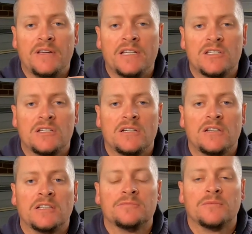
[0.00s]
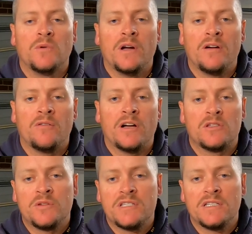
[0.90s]
hitch, where I
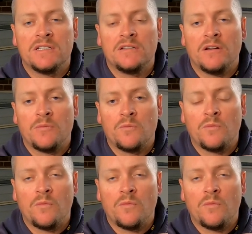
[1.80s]
twisted, I